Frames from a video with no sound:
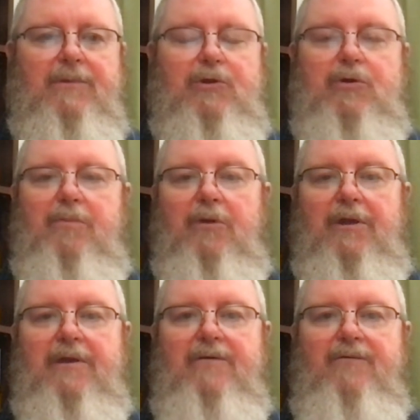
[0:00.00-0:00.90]
Do you
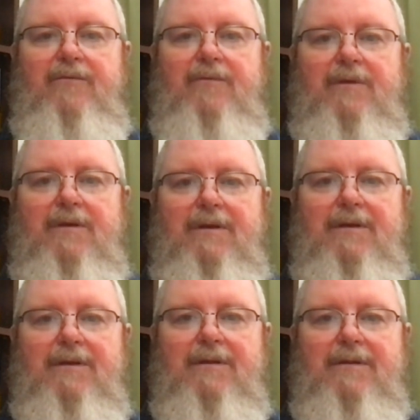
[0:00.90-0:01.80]
believe,
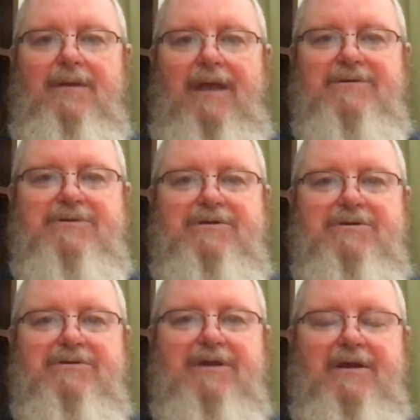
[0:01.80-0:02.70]
as
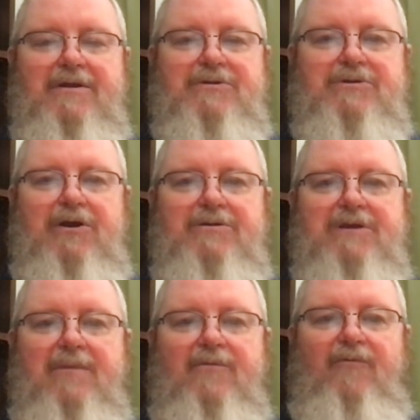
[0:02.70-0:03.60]
Jesus said in John
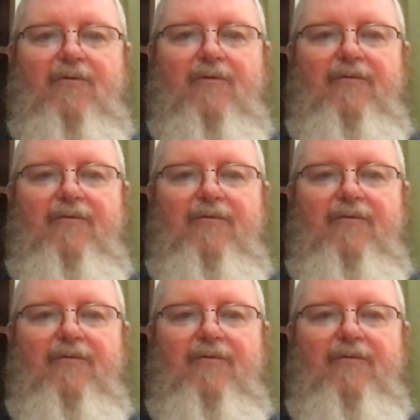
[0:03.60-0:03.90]
chapter 4,